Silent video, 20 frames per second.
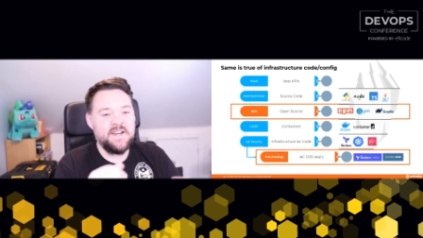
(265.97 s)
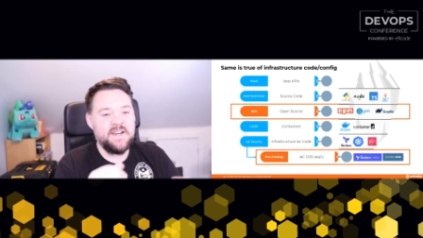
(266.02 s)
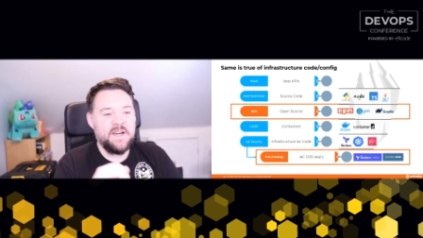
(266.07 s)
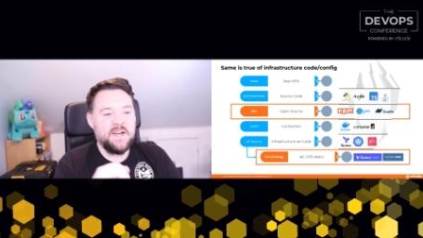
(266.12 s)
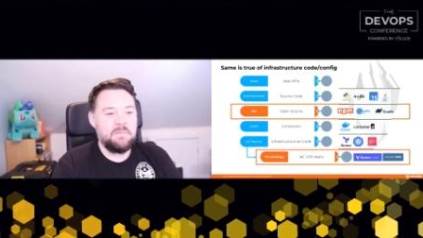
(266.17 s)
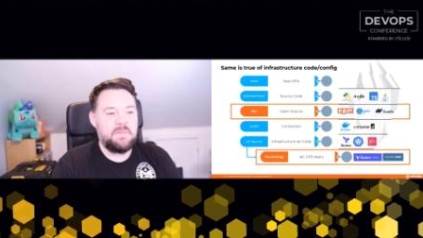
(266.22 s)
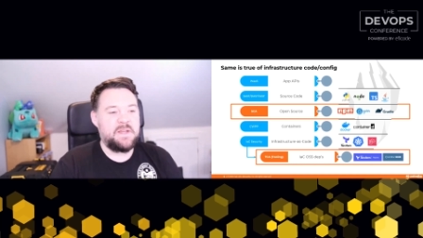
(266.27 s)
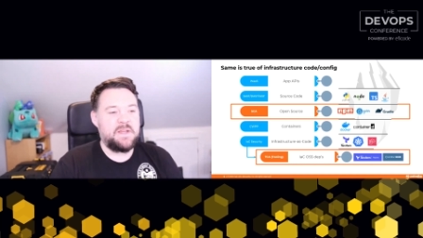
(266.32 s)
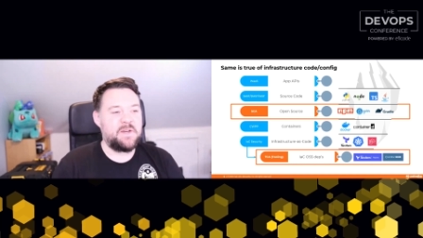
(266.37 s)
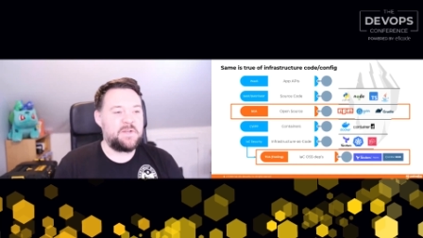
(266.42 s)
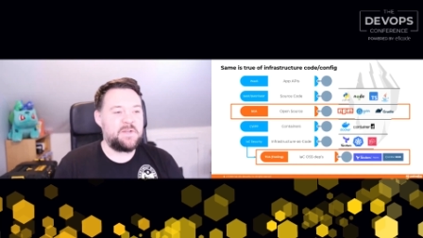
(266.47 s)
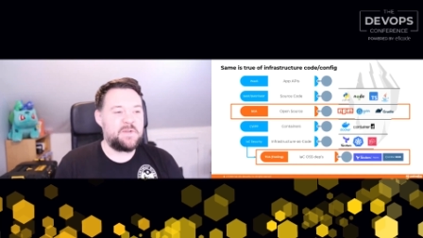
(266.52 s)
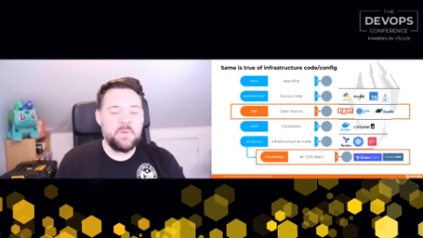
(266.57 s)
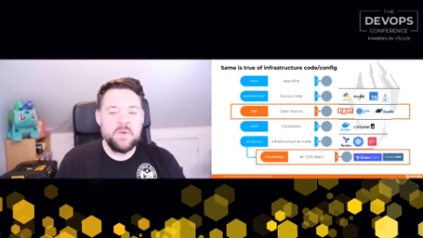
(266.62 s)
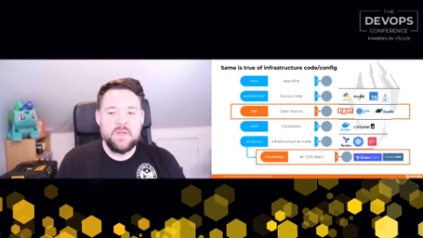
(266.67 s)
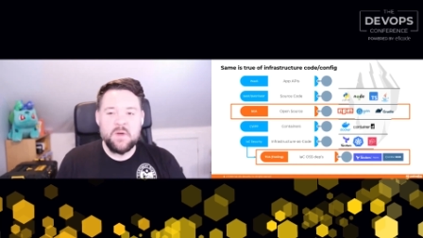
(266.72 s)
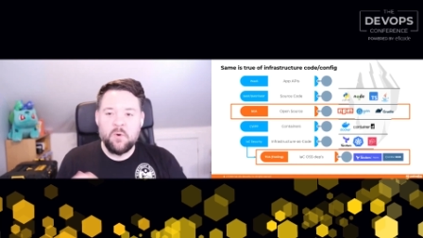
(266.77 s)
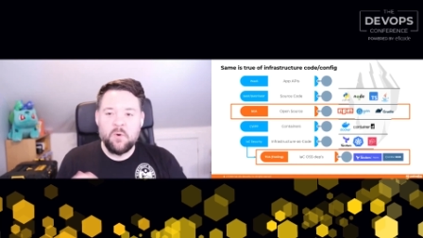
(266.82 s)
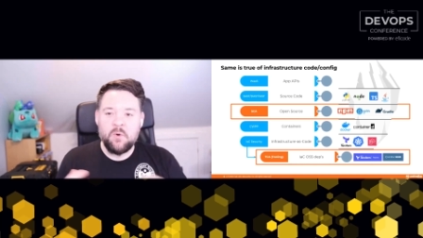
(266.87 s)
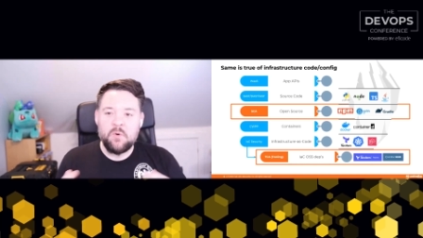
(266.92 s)
because we
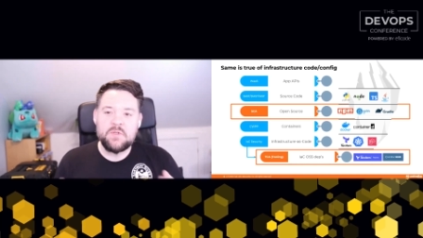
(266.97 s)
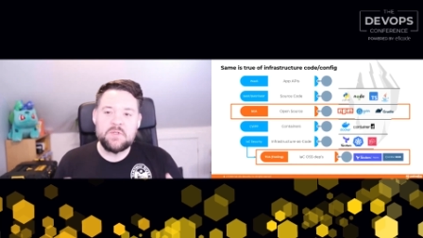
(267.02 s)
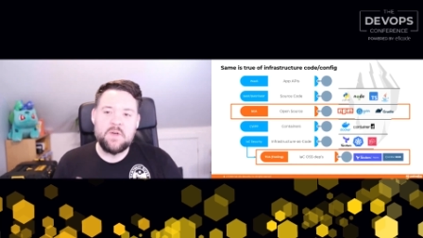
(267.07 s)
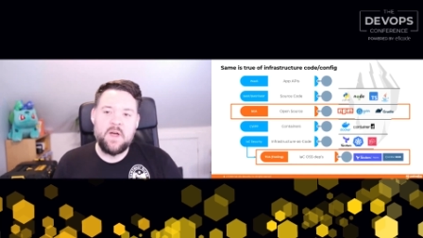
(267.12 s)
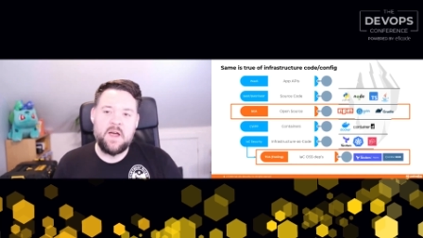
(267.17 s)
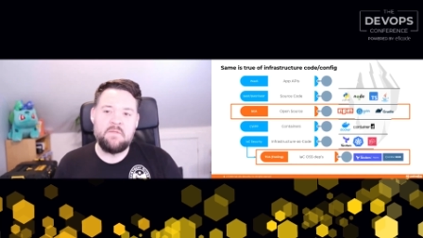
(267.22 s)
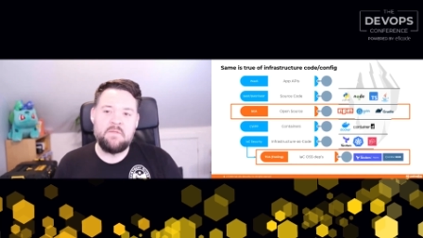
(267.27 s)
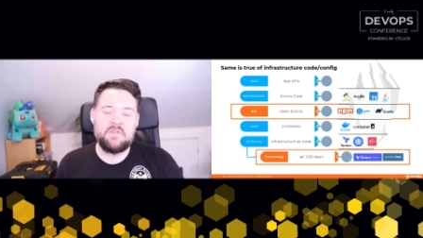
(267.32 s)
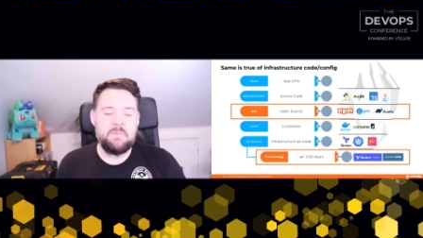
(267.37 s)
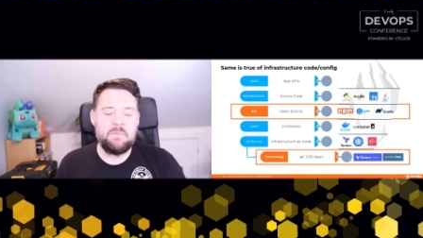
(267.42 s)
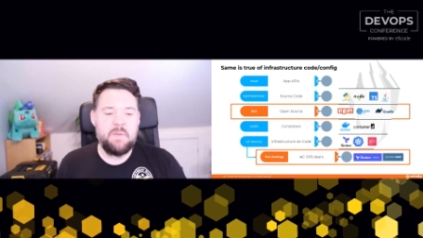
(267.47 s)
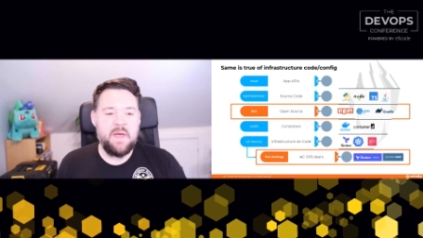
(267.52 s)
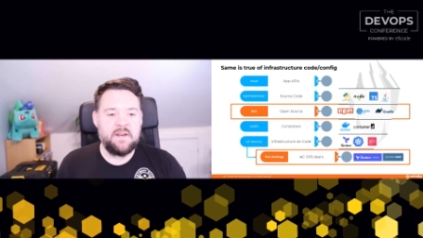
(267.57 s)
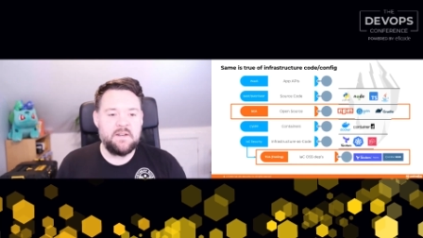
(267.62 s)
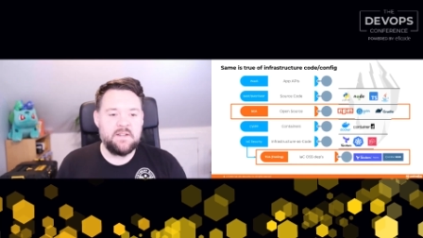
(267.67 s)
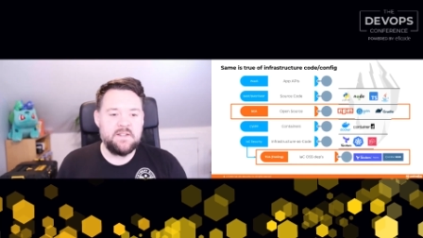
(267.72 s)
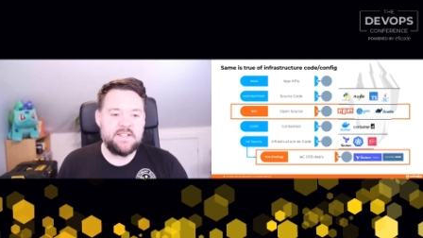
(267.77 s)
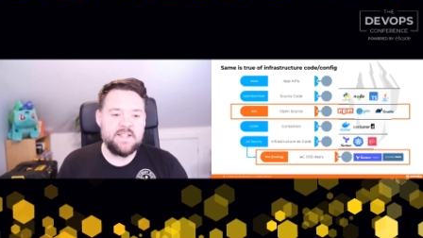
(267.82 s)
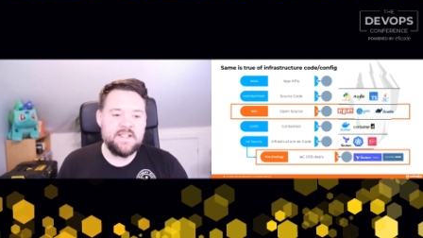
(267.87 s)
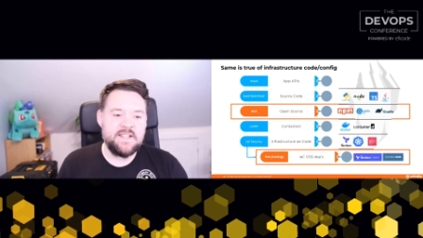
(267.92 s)
also have
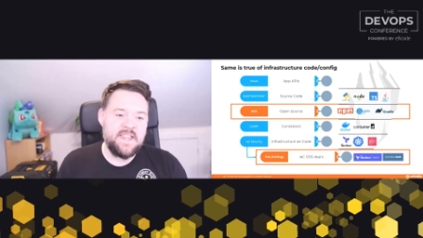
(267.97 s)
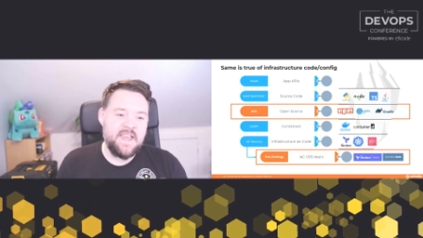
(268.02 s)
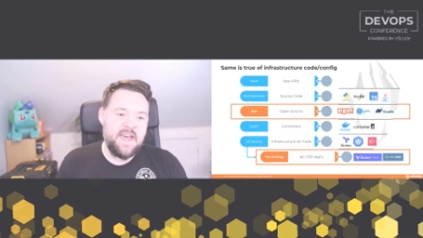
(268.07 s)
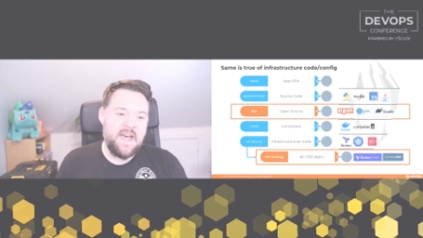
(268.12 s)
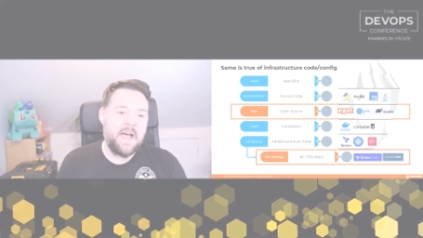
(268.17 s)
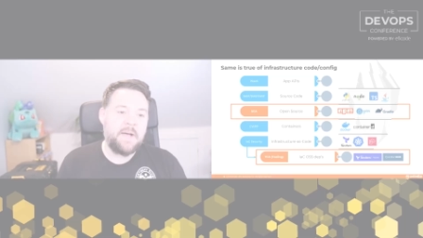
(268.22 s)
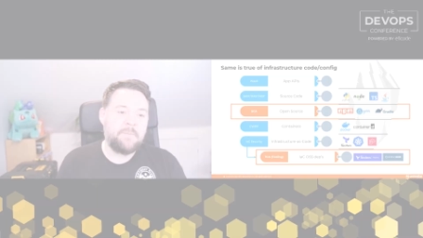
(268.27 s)
dependencies there.